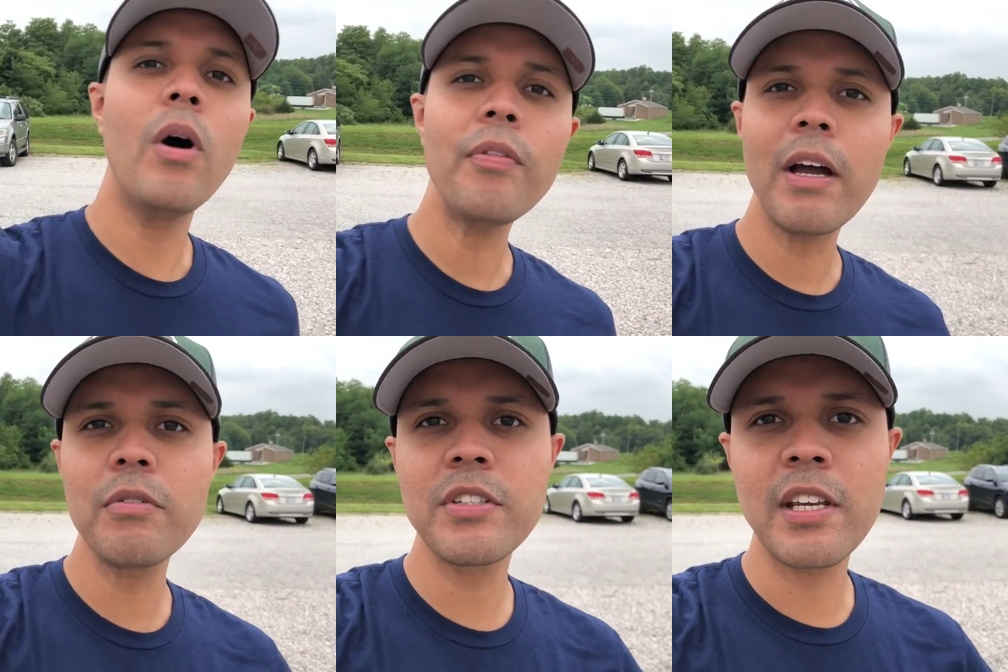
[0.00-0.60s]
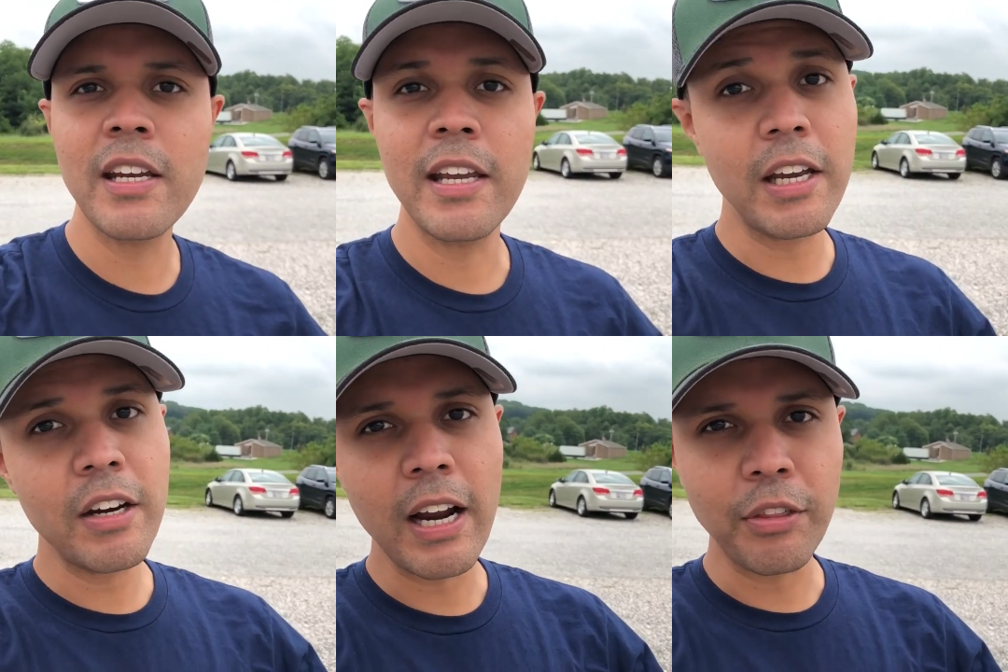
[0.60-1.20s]
thought that was it
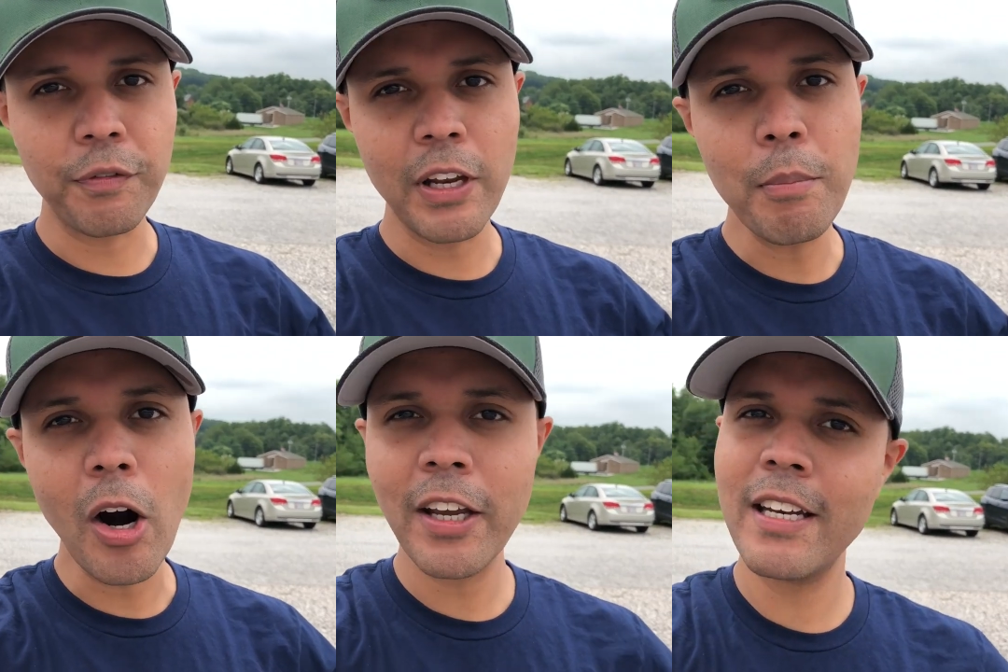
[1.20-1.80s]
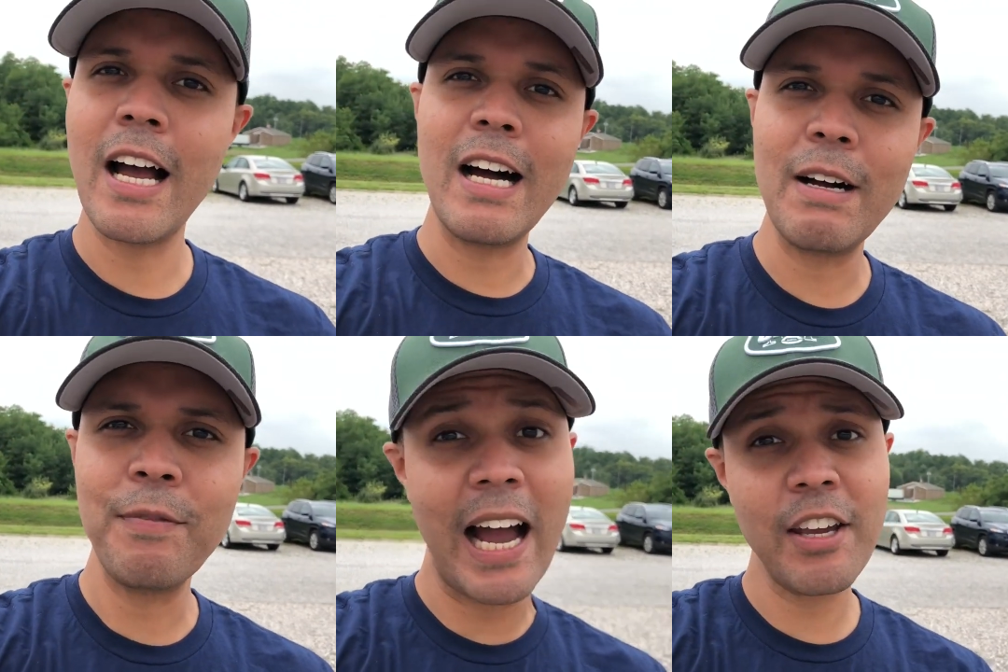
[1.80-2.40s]
here at the flea market.
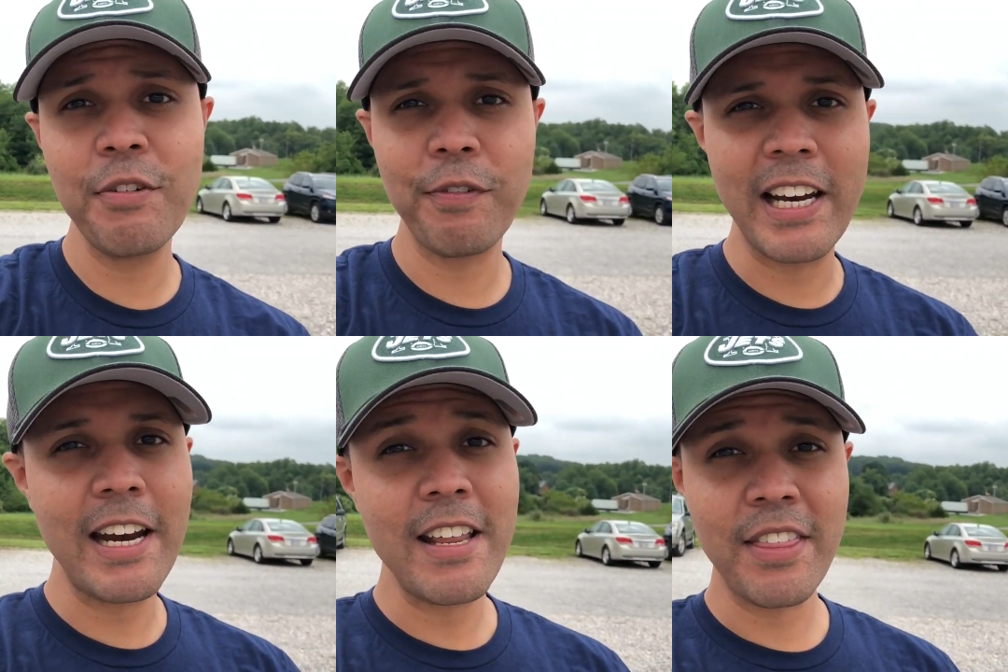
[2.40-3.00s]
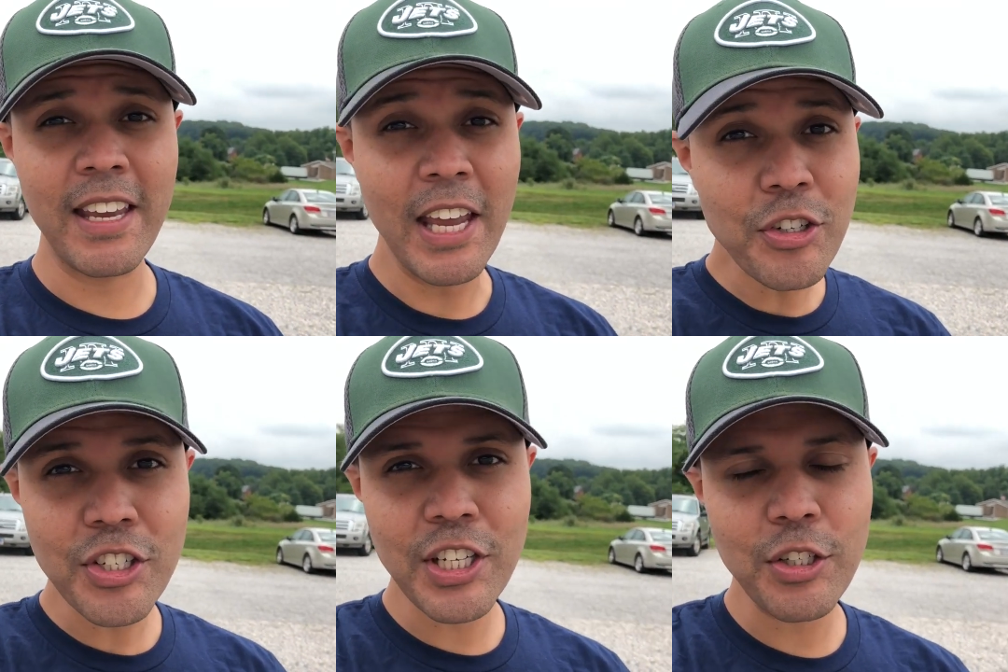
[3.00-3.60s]
Uh, I couldn't find anything
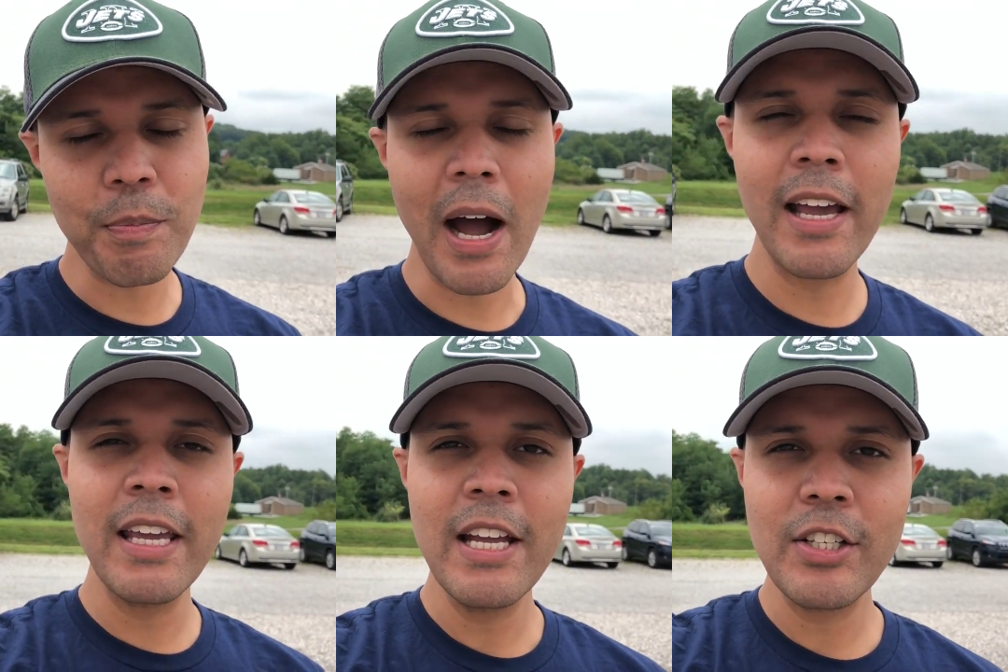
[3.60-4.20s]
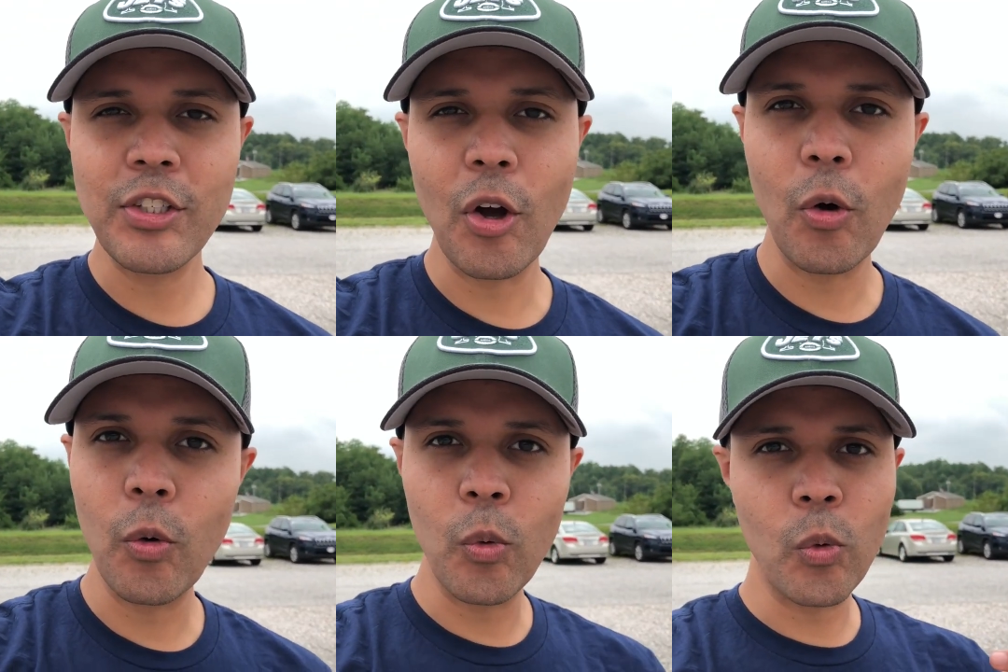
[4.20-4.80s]
interesting to buy.
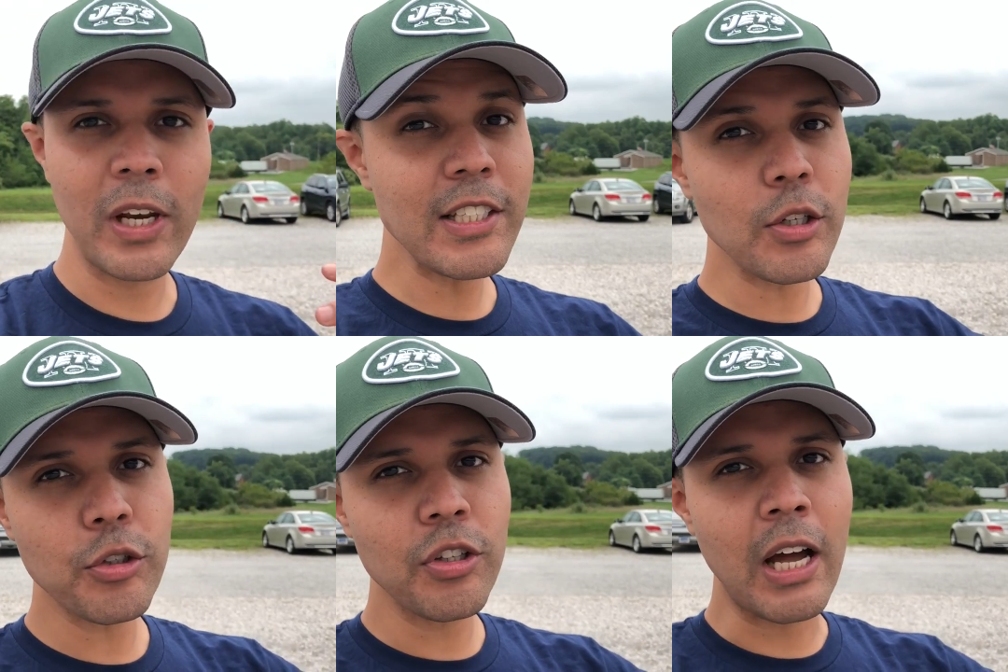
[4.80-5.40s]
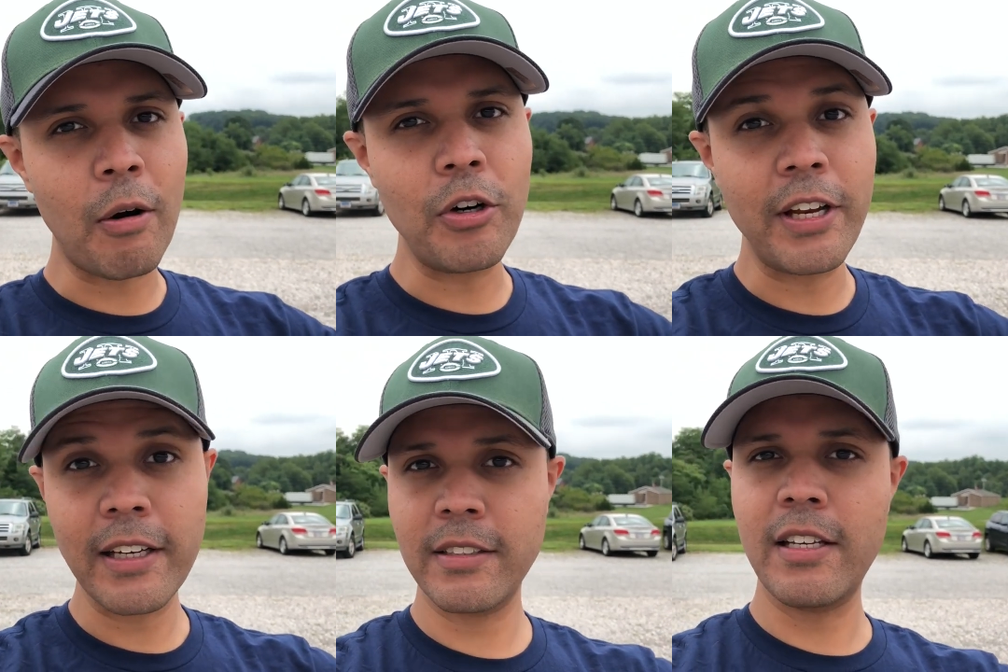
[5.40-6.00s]
So let's go to the, our
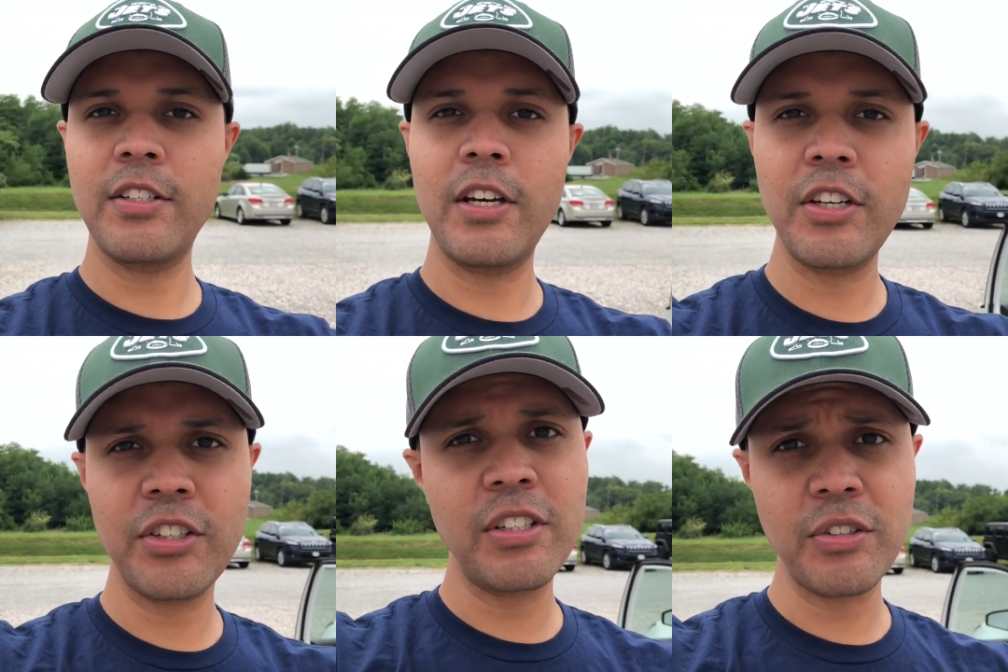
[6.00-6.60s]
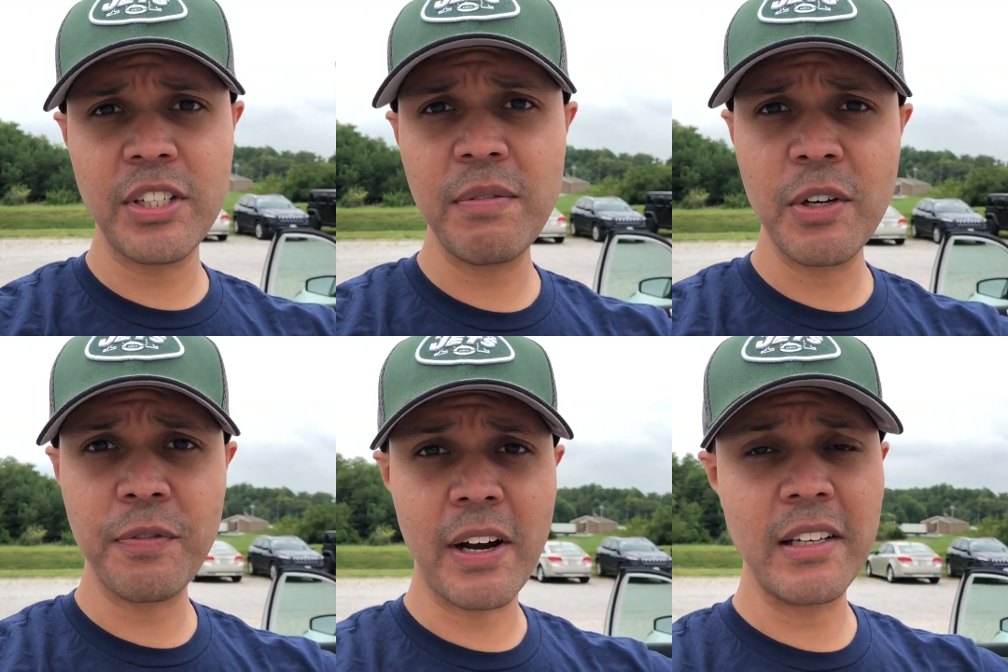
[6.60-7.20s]
next destination to see if we
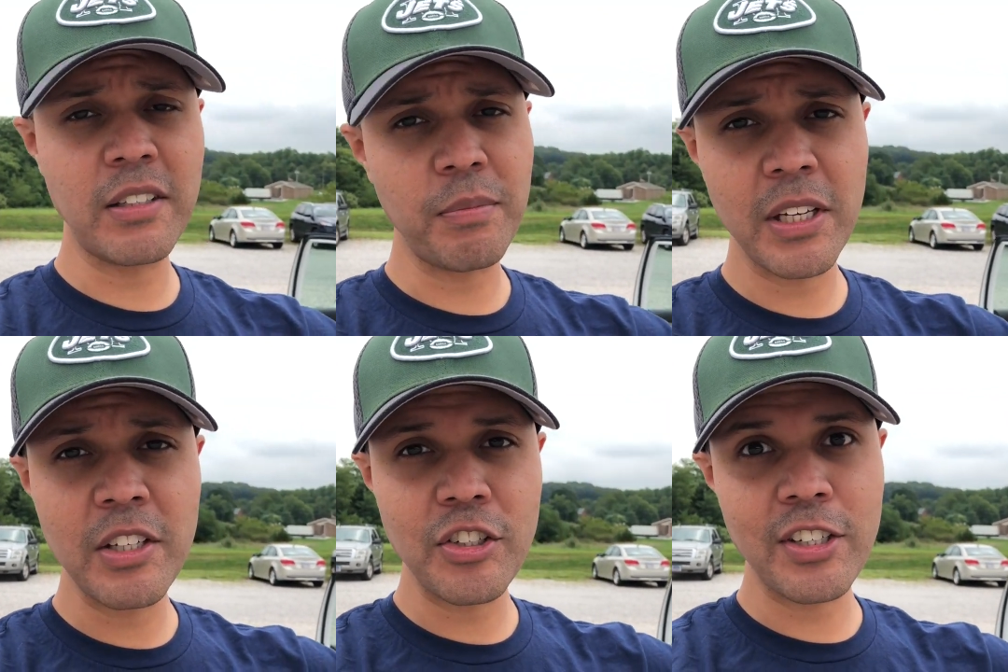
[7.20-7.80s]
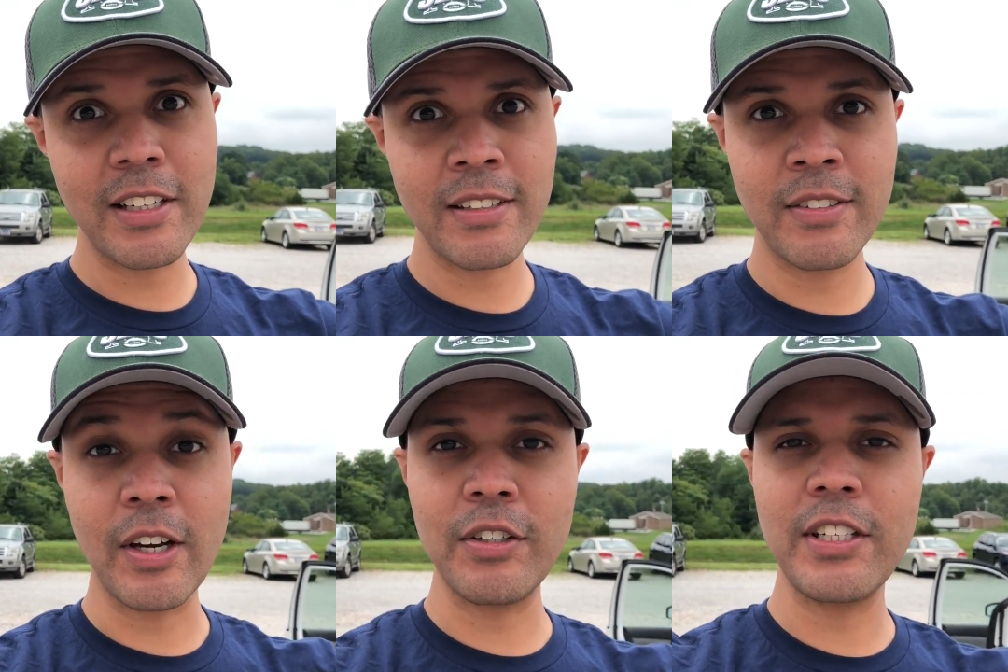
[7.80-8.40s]
could find something interesting
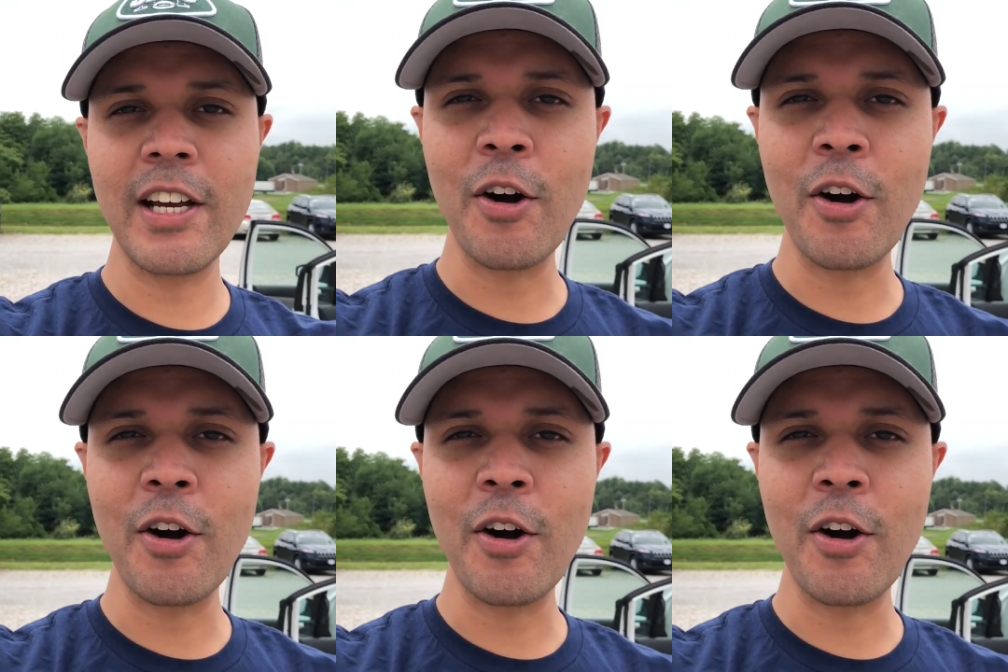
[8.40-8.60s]
so I could take